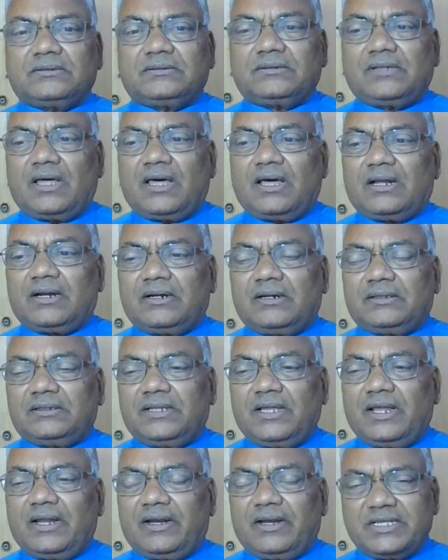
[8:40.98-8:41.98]

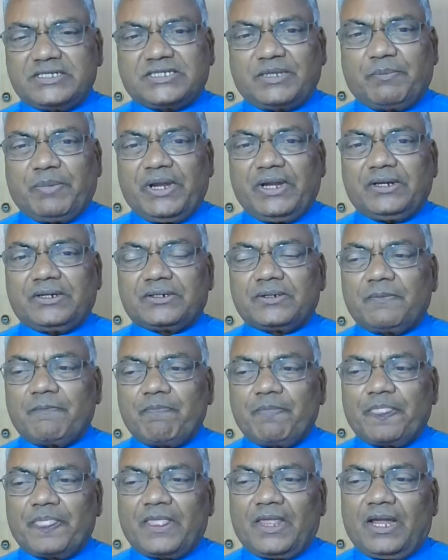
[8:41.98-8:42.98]
they dissipate,
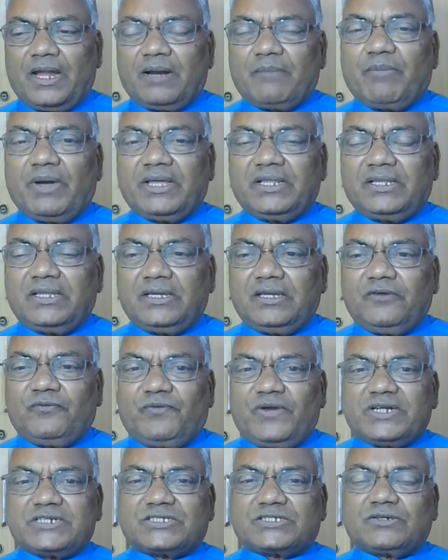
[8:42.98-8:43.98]
and by the
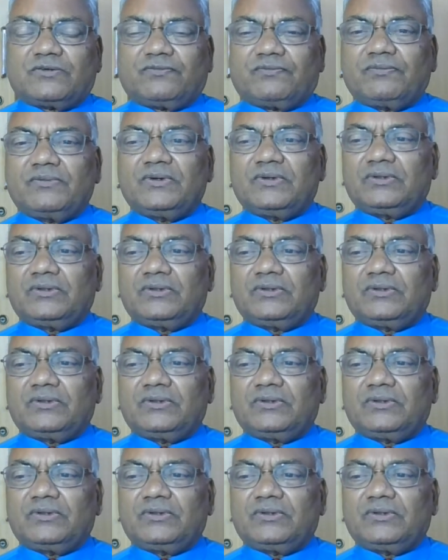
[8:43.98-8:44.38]
effects of